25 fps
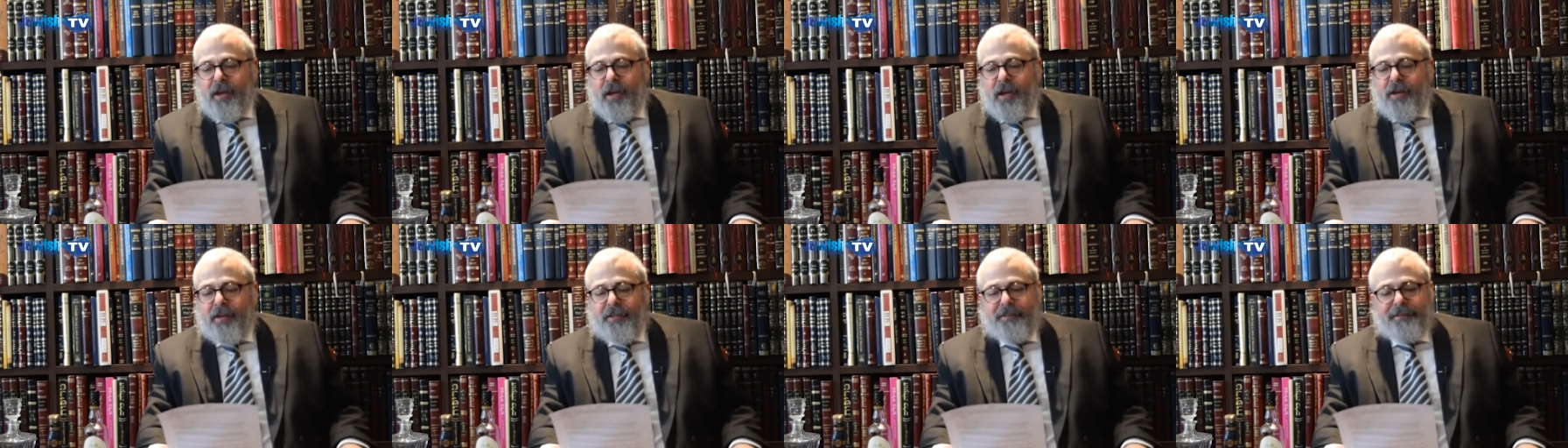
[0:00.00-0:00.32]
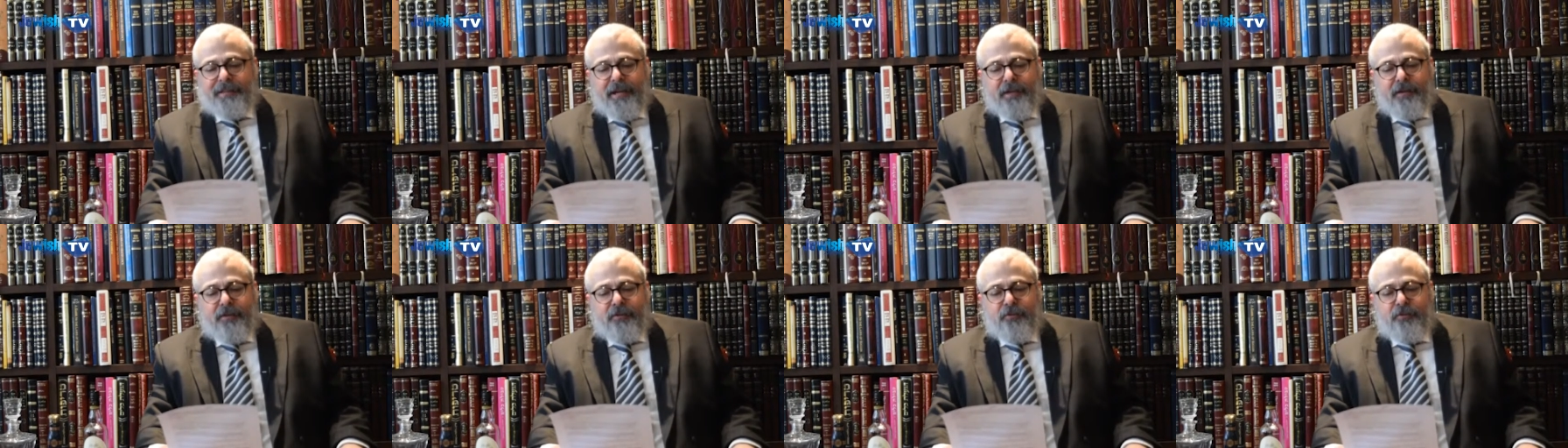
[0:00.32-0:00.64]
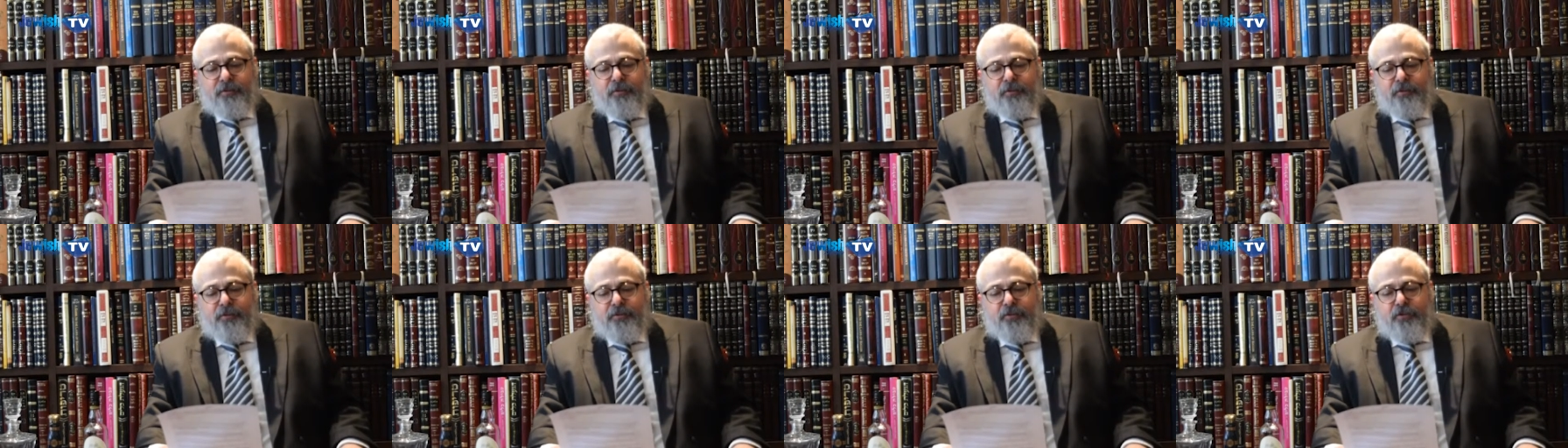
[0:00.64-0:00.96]
and decided
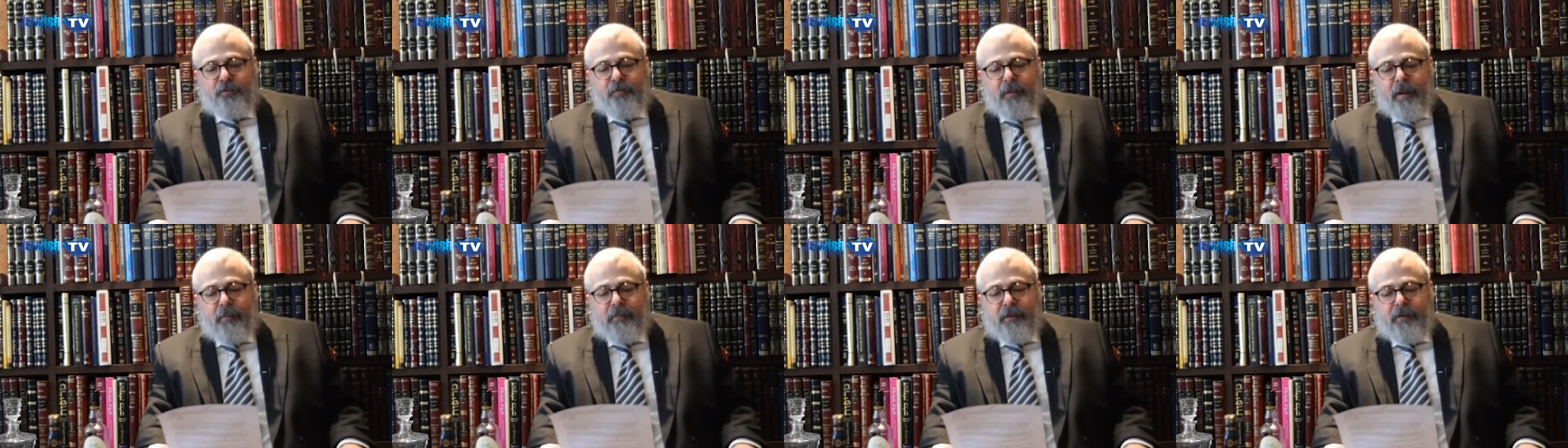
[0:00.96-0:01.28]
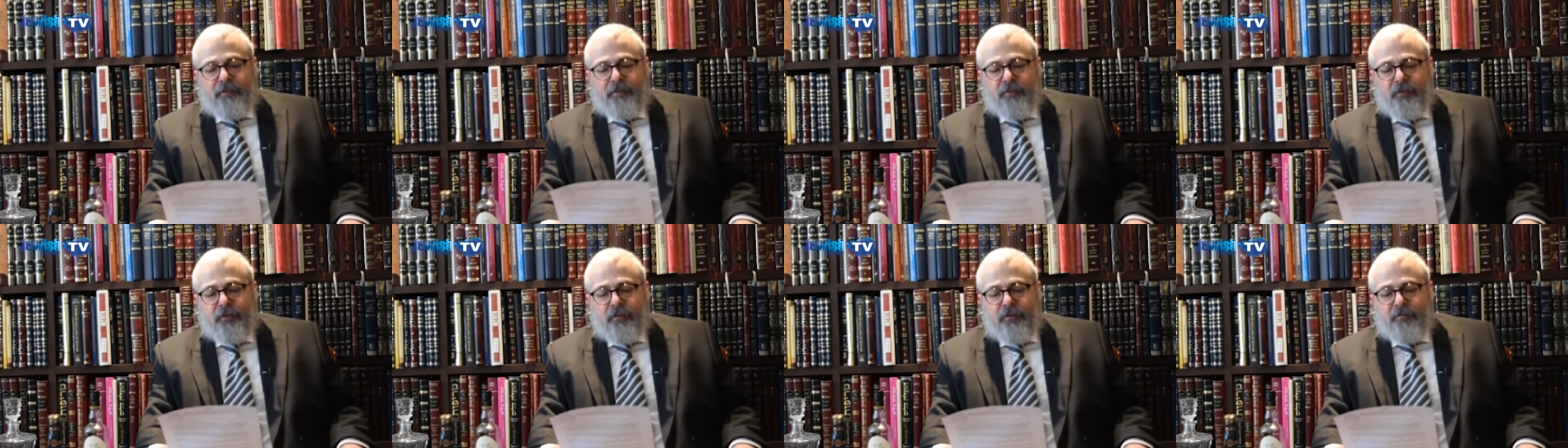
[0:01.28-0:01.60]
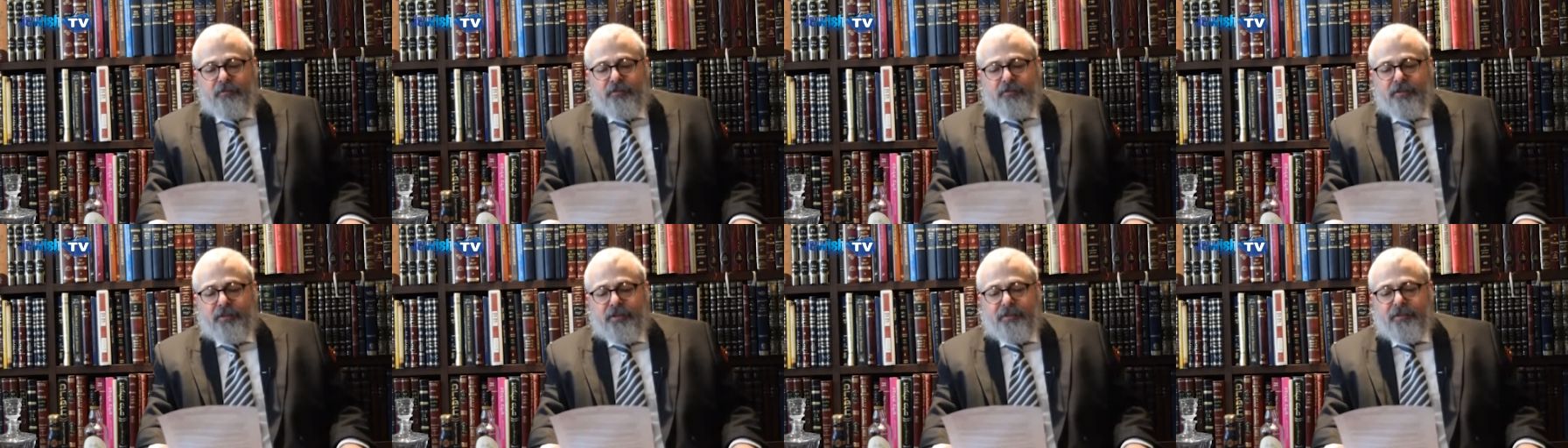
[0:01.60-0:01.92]
to use your public
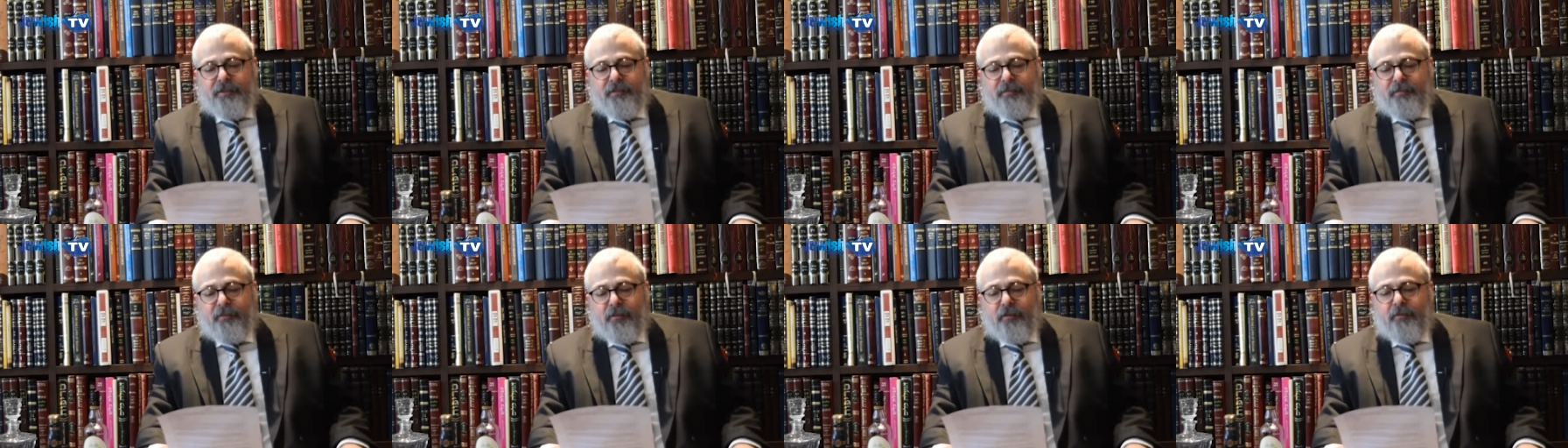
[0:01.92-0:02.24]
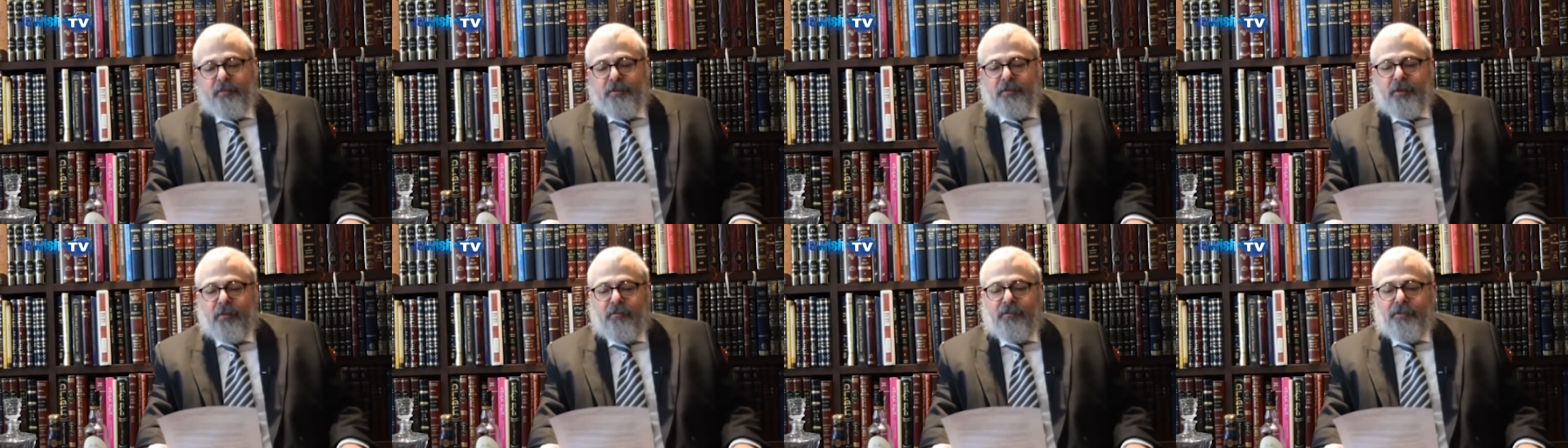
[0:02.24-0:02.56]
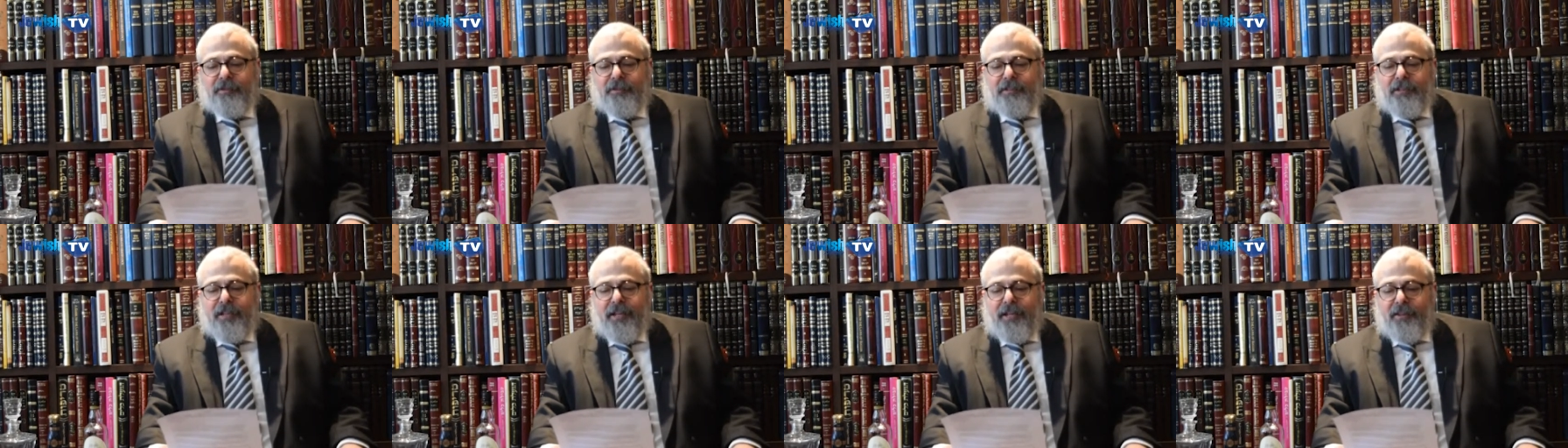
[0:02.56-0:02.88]
forum since the forum is
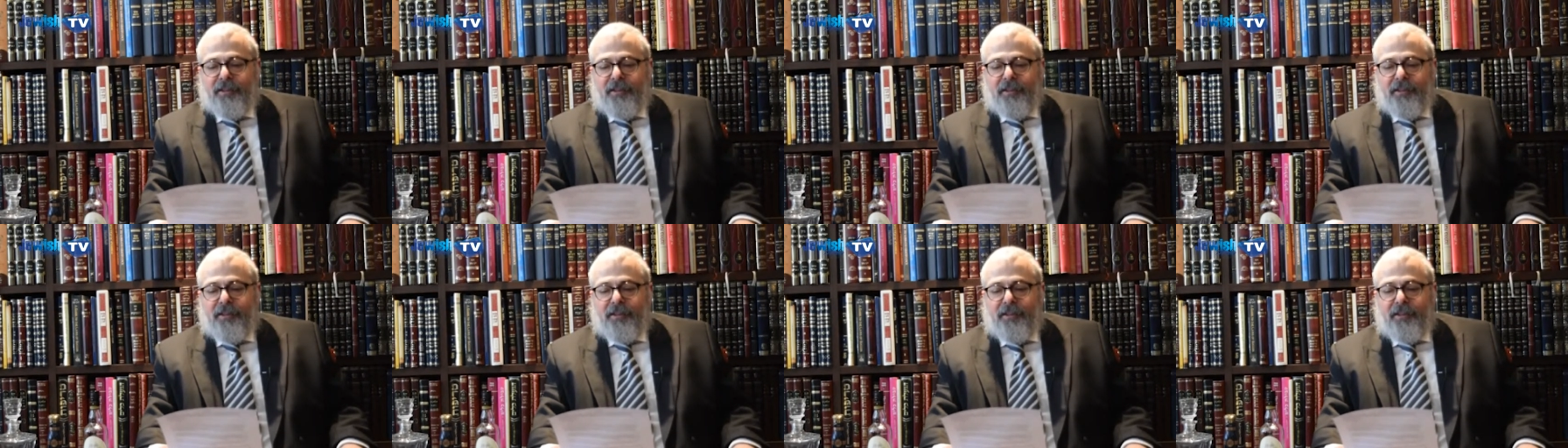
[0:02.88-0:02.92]
obviously